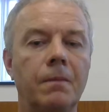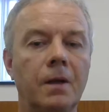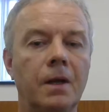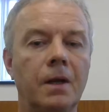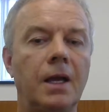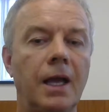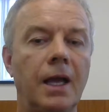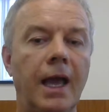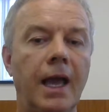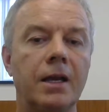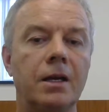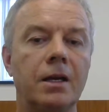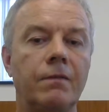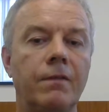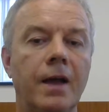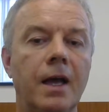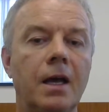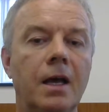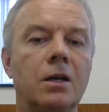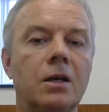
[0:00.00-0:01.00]
add
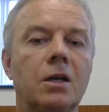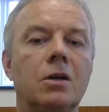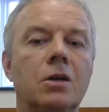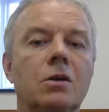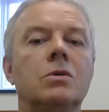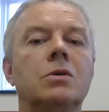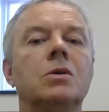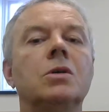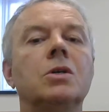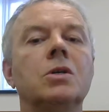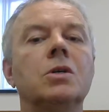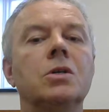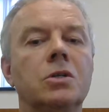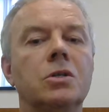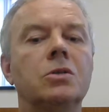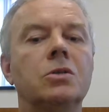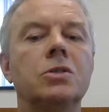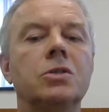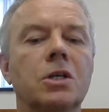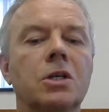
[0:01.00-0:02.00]
value, do
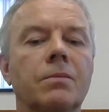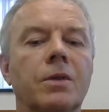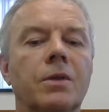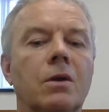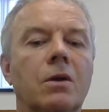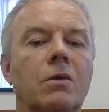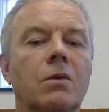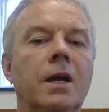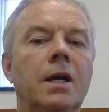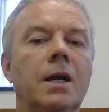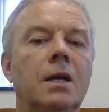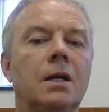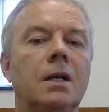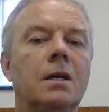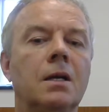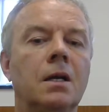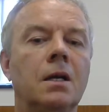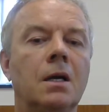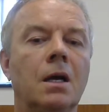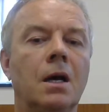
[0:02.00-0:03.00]
something great
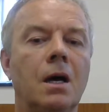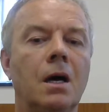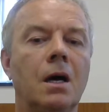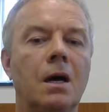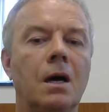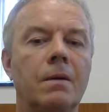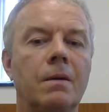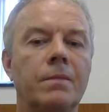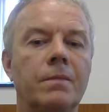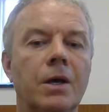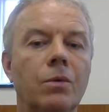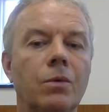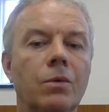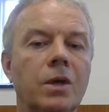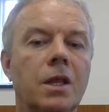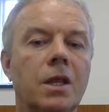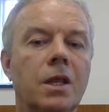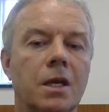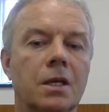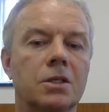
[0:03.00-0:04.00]
that we
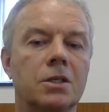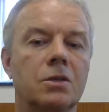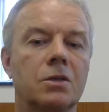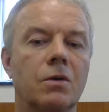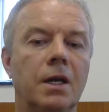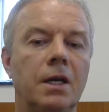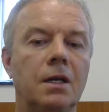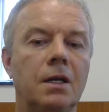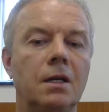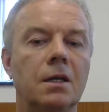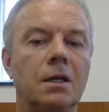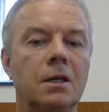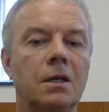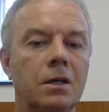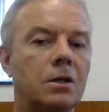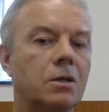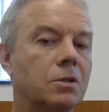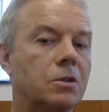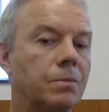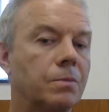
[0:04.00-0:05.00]
think is great and others
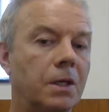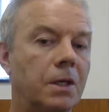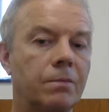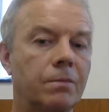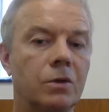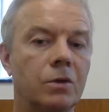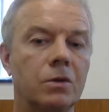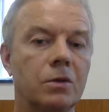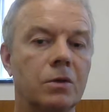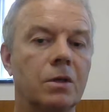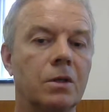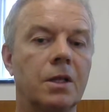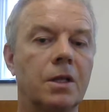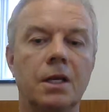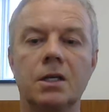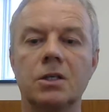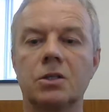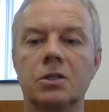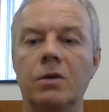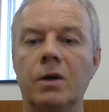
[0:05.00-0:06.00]
people think is
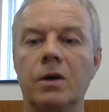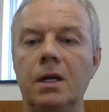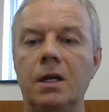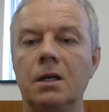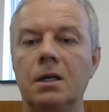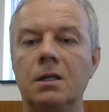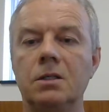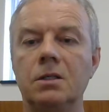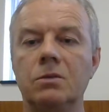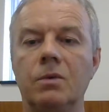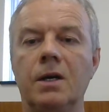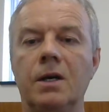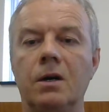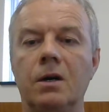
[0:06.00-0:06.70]
great as well.